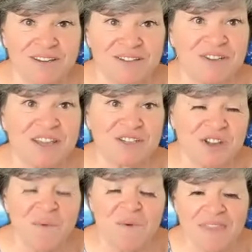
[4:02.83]
So there's
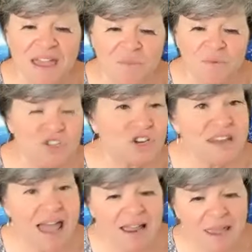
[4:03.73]
no one that should
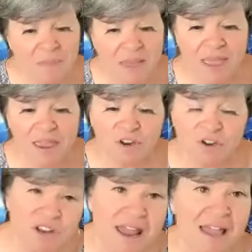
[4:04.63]
not get paid,
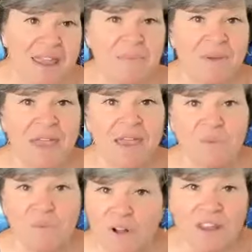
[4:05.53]
could not get
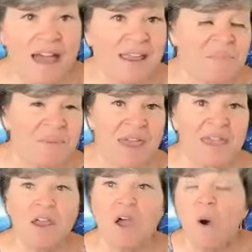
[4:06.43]
paid, will not get
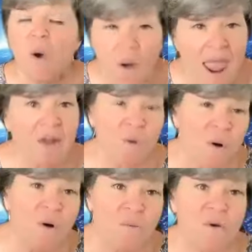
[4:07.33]
paid, and
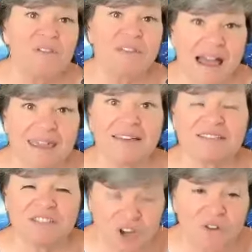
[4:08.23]
or will not
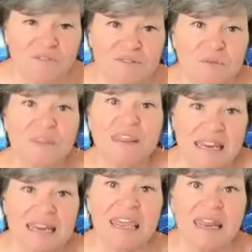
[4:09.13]
get service when
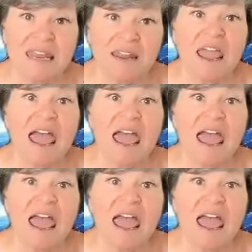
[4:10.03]
they need it